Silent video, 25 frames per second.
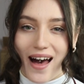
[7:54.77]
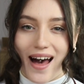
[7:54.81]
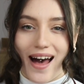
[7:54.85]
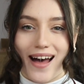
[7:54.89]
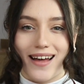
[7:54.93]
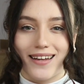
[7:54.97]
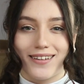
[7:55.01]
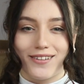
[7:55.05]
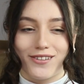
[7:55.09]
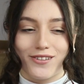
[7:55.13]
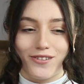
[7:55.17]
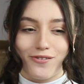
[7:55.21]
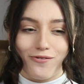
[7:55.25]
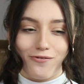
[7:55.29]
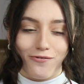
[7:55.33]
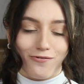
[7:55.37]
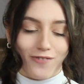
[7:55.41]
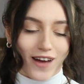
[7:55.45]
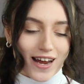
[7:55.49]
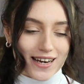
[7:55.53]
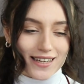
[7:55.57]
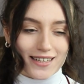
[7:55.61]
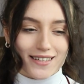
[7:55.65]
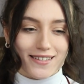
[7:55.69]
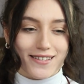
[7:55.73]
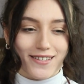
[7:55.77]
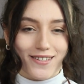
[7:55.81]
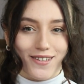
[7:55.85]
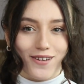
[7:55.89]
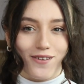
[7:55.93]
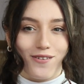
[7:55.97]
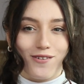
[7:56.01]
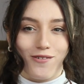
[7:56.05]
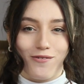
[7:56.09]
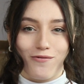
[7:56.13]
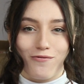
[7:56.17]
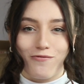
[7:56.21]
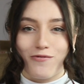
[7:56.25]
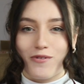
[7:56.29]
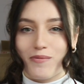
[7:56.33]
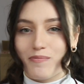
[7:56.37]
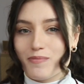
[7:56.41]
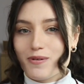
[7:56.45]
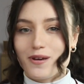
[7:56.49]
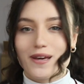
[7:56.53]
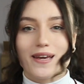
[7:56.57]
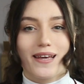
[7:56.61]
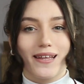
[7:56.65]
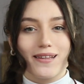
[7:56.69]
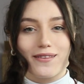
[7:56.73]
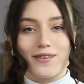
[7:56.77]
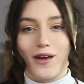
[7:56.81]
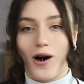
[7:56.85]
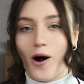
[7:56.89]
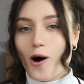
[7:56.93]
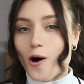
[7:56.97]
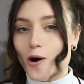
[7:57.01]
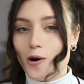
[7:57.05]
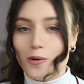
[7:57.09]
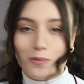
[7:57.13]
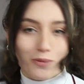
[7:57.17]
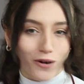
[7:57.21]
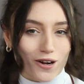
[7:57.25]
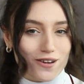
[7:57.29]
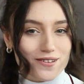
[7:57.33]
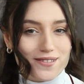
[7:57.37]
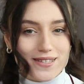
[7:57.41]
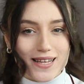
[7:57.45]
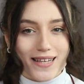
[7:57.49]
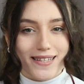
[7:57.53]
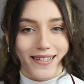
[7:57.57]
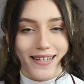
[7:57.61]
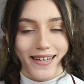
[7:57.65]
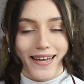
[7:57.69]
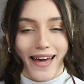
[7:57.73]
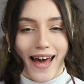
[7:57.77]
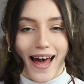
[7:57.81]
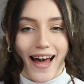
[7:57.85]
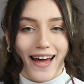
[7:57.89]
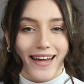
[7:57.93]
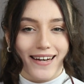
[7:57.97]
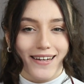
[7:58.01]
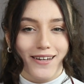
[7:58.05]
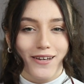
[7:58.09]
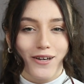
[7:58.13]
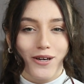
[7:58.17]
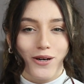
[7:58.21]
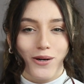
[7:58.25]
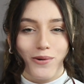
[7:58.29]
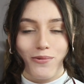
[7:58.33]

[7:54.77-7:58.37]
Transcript: and ready to repeat the whole process again